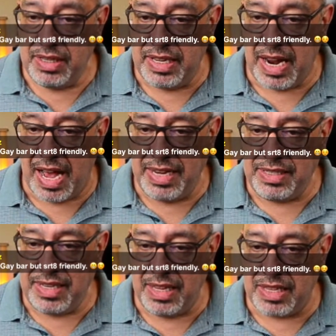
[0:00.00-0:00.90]
Did I
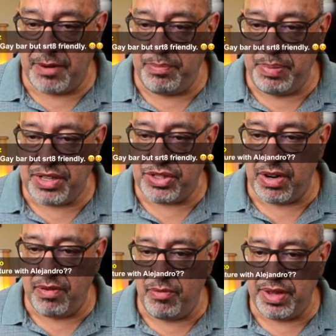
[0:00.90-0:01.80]
take that
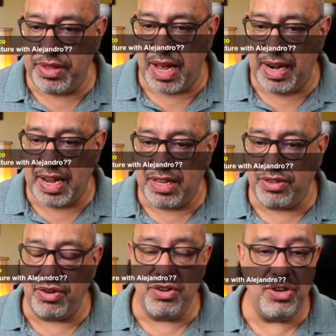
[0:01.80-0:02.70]
picture with
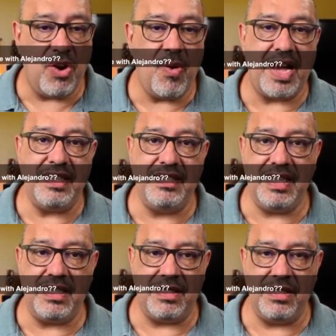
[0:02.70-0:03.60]
Alejandro? No, I
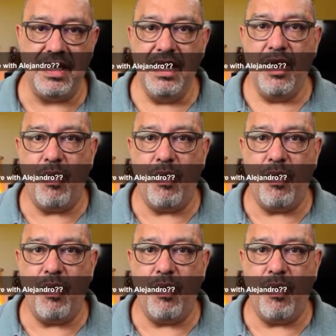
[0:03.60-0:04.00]
didn't.